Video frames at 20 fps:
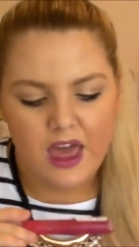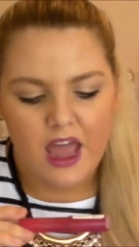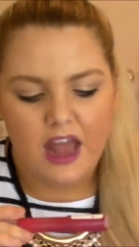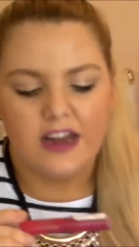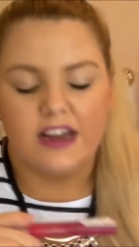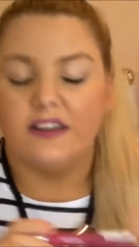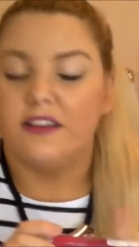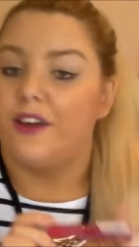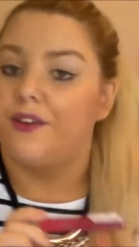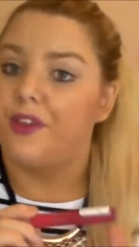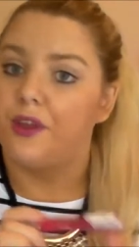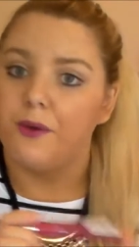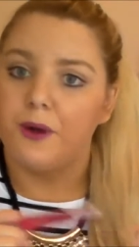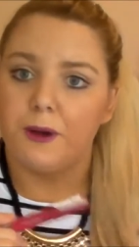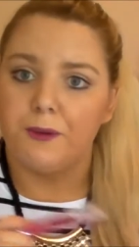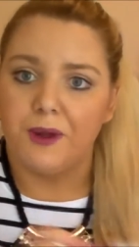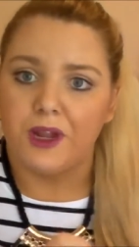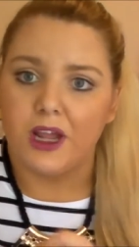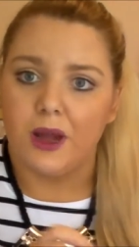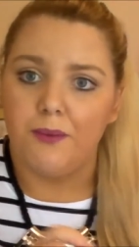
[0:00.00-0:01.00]
and I definitely
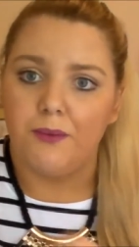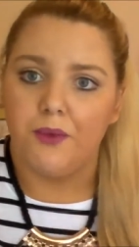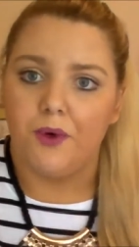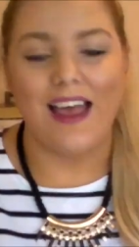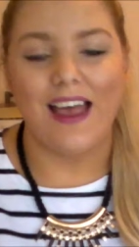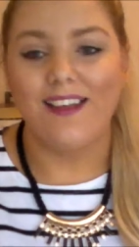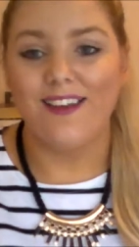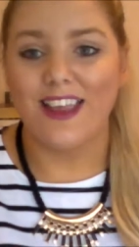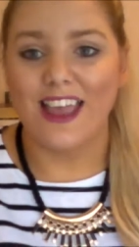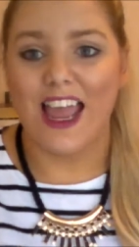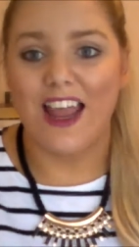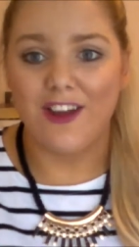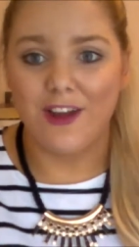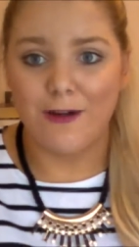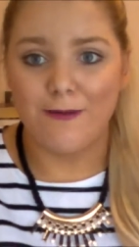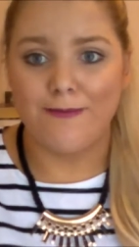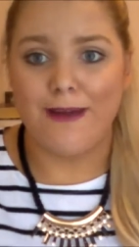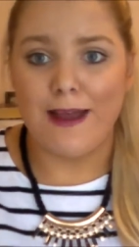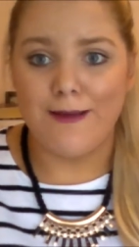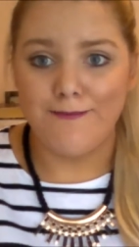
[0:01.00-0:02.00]
want to pick up more. That's the end
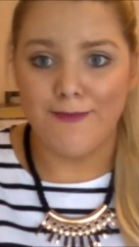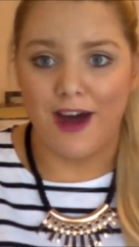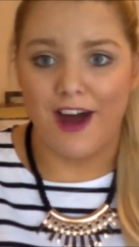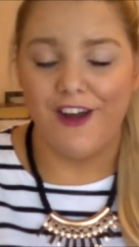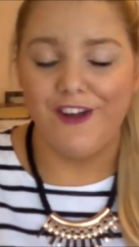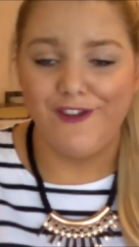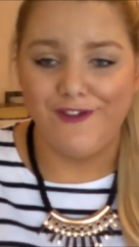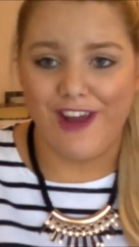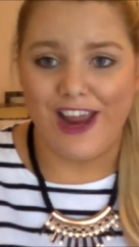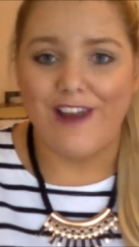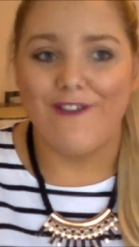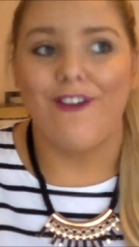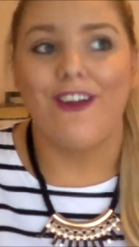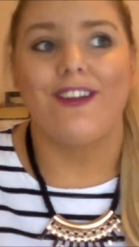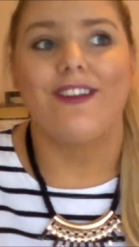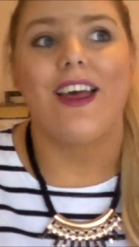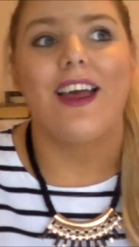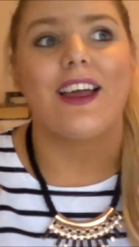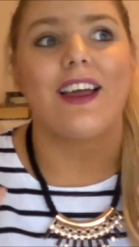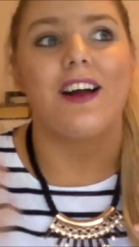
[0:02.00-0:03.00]
of my March
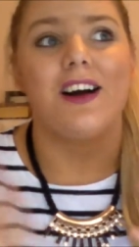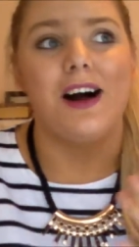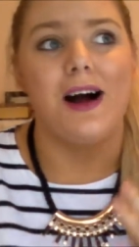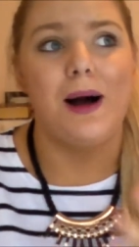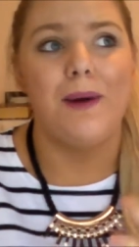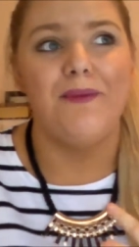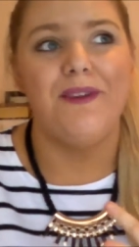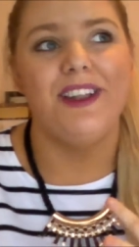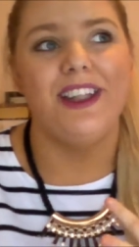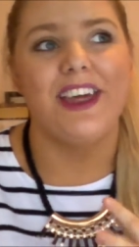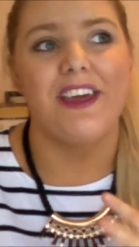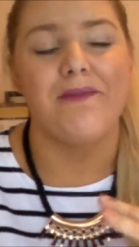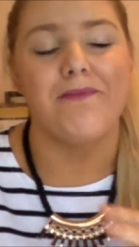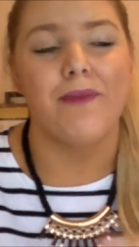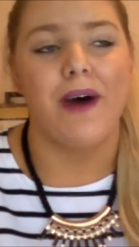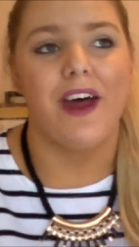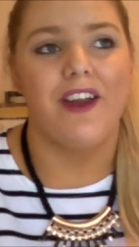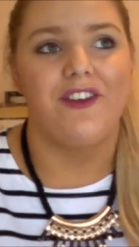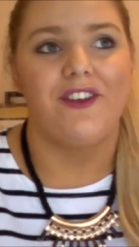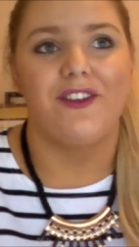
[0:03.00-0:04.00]
favourites. I can't believe
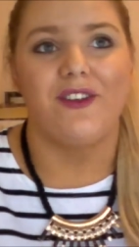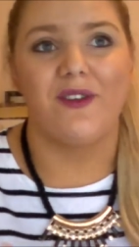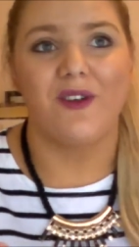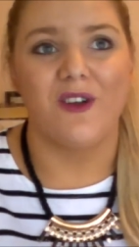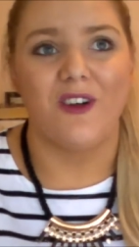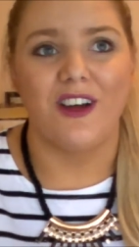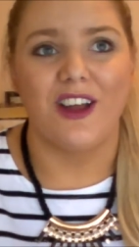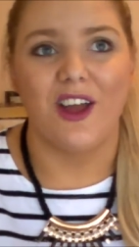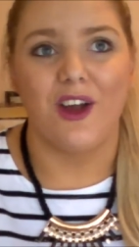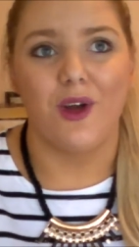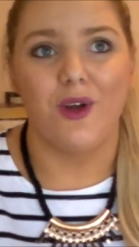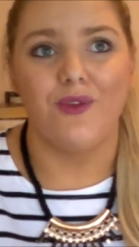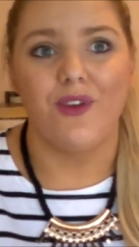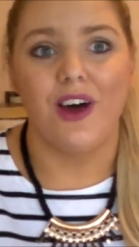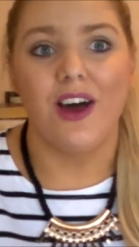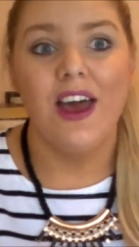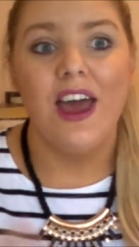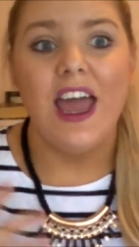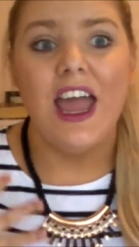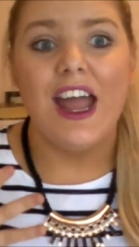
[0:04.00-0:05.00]
March is already over.